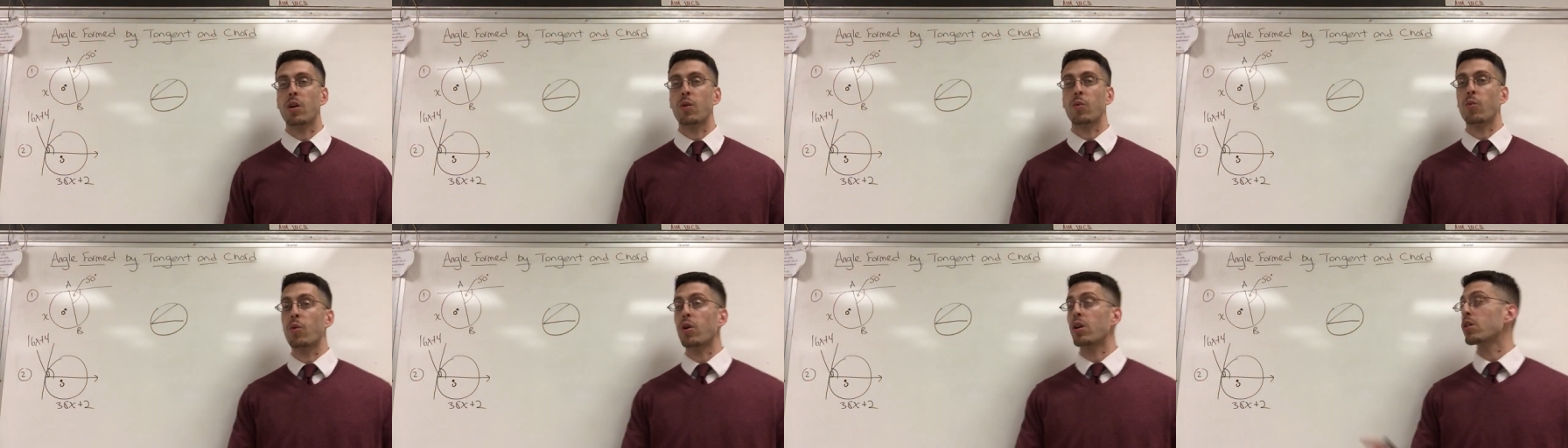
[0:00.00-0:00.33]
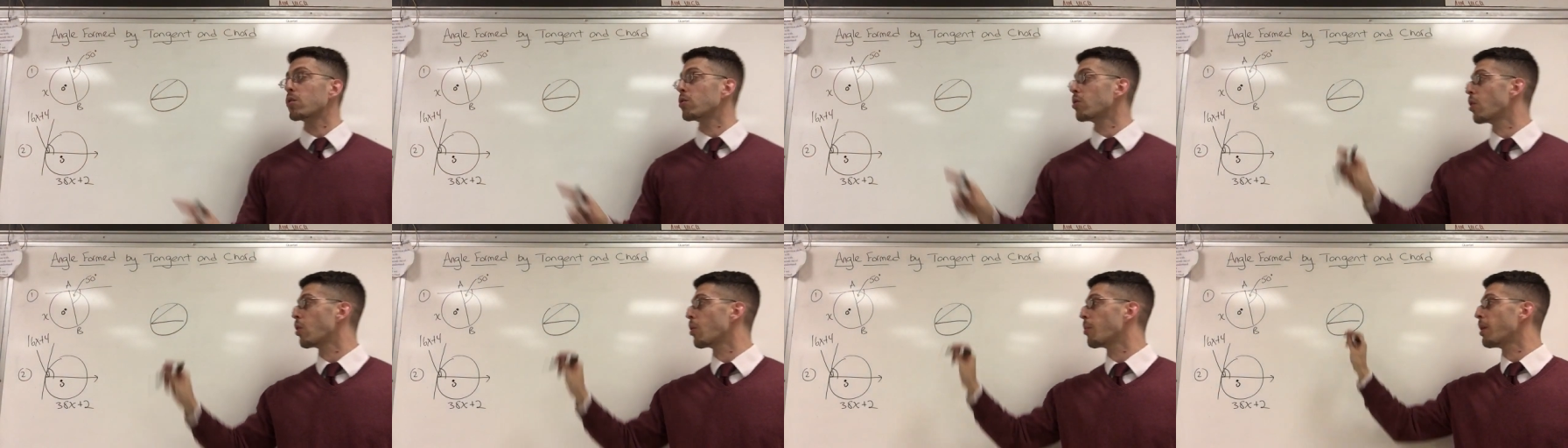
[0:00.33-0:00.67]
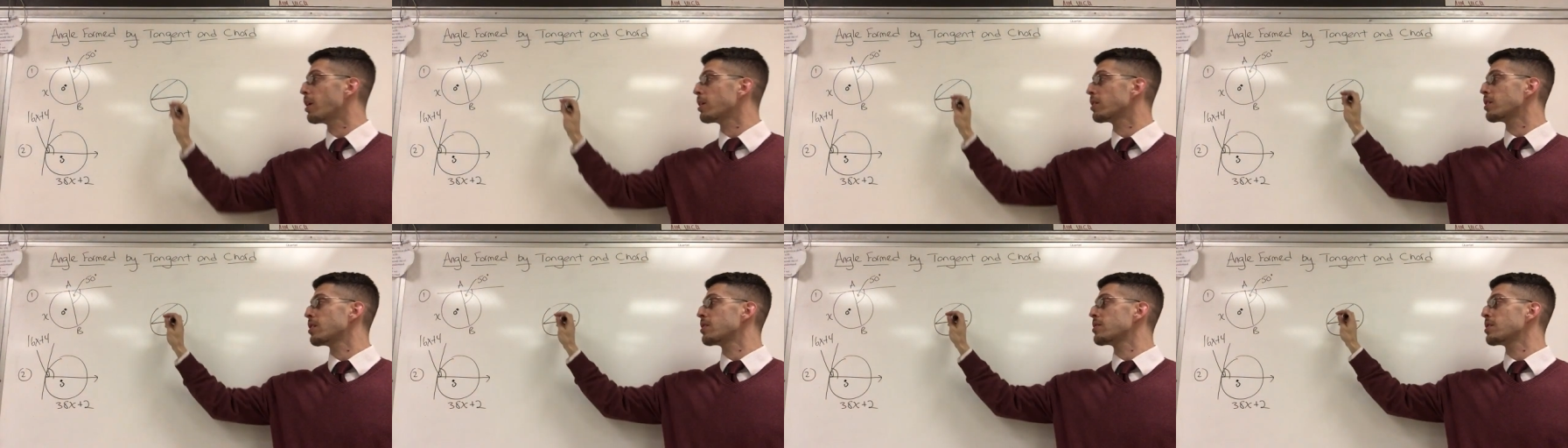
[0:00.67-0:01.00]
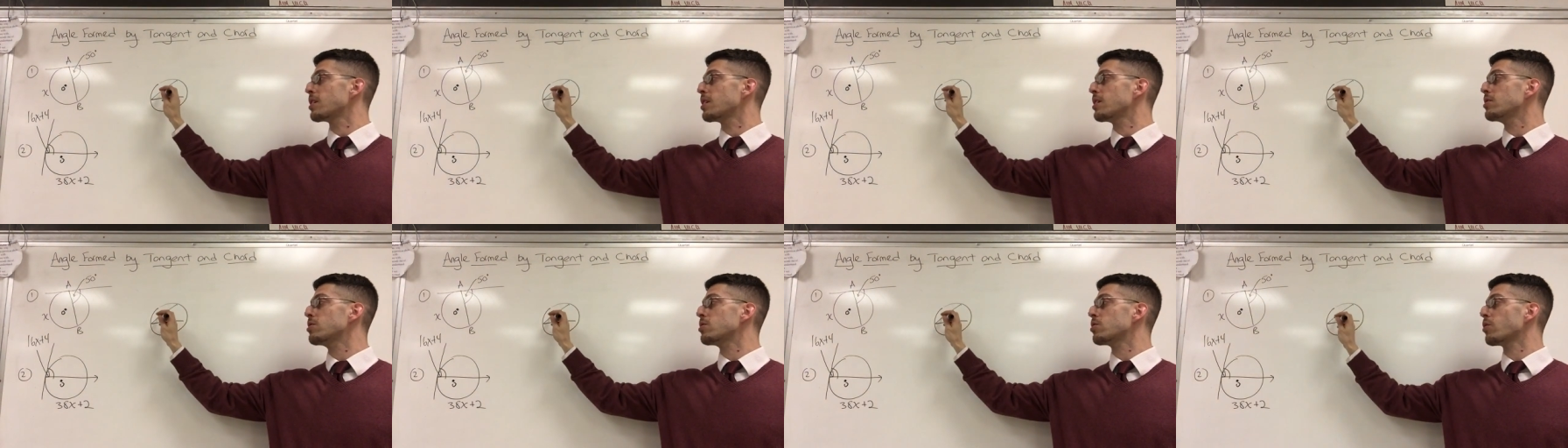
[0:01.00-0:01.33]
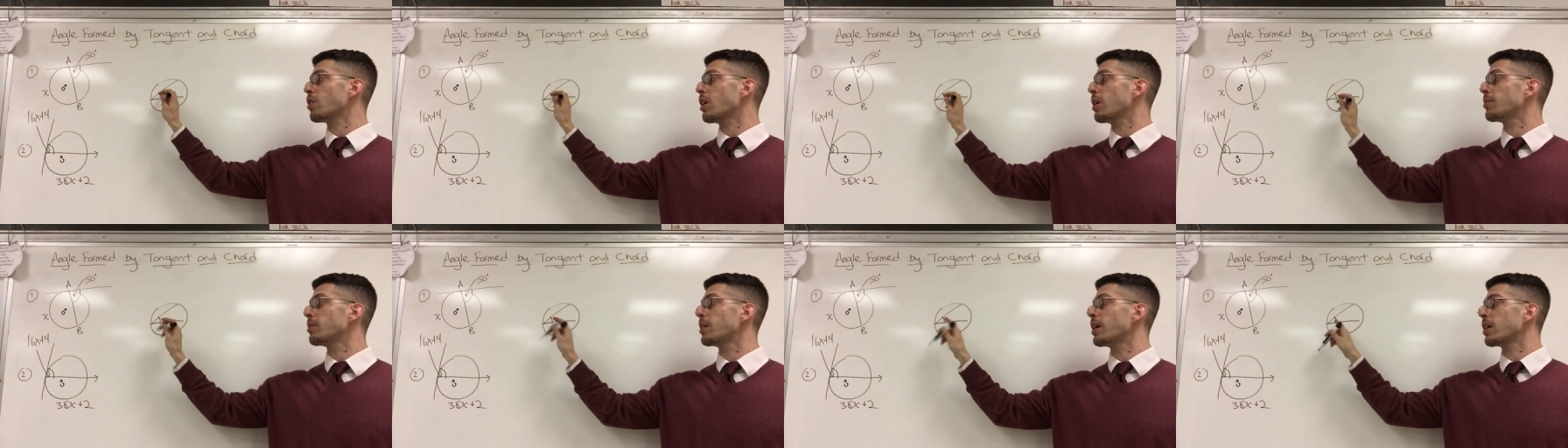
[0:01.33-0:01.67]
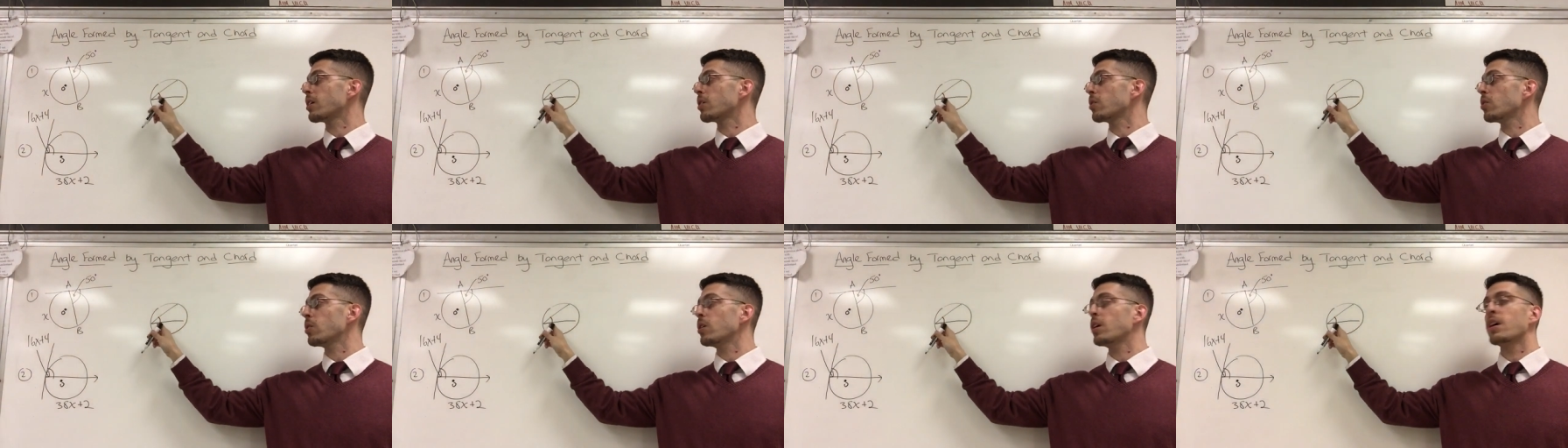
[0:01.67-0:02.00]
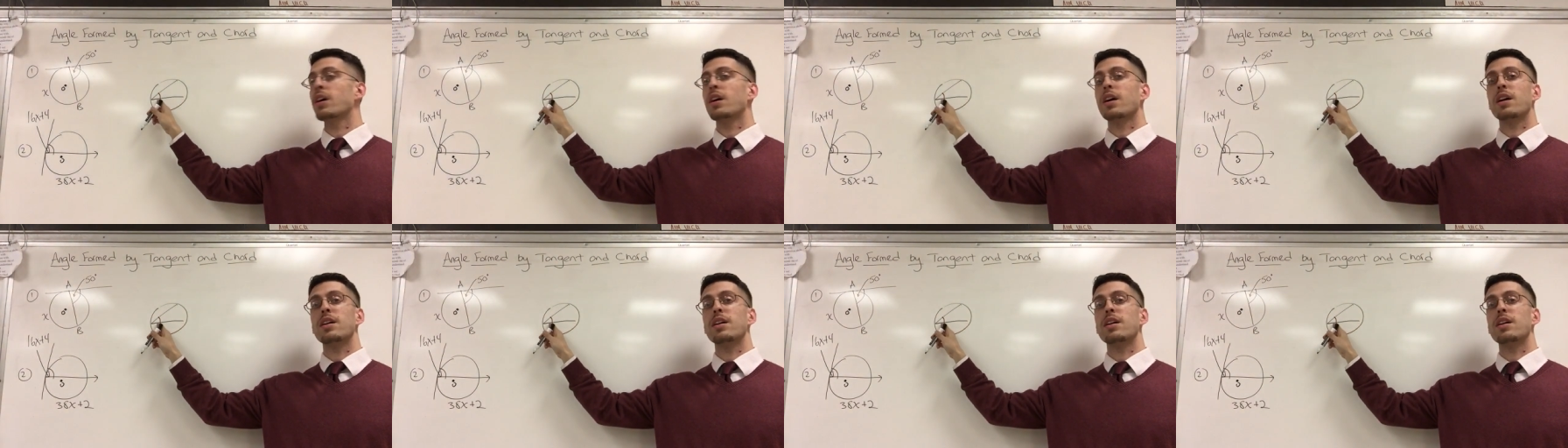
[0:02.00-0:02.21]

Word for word: And what do you know about this inscribed angle?